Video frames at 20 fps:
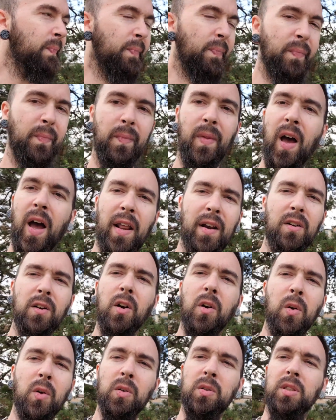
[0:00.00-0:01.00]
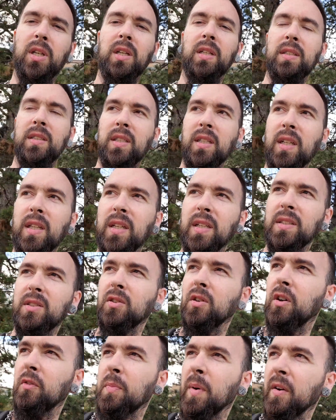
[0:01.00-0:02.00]
Now, I don't know who's going to see this
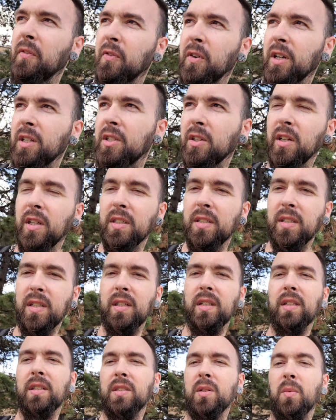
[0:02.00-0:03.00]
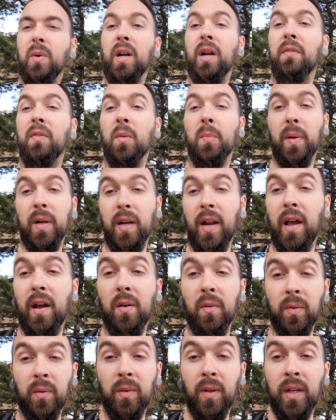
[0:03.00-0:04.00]
or if my friends are going to see this or whatever, but
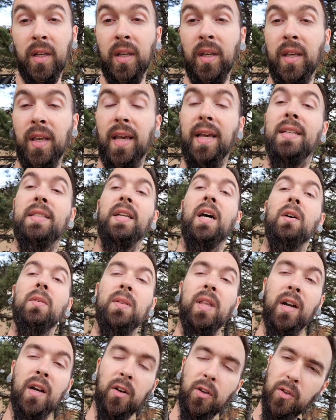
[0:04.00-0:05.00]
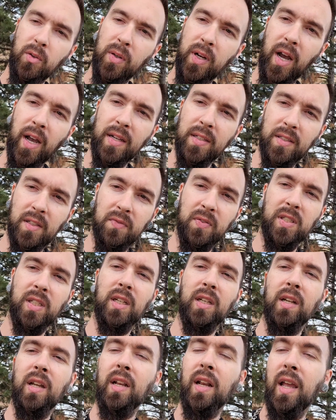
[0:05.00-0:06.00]
now it's out there, you guys have
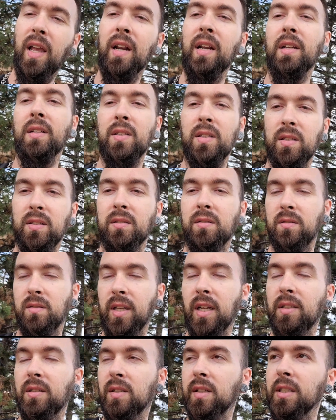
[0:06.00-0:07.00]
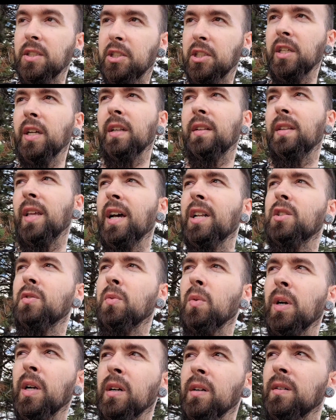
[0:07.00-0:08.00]
seen it, and that's legit, that's
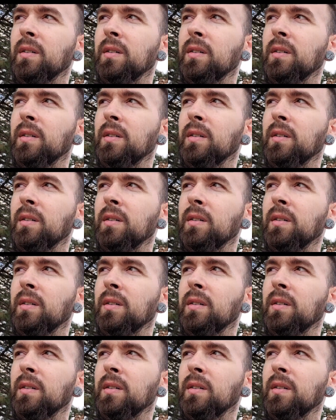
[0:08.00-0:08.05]
real.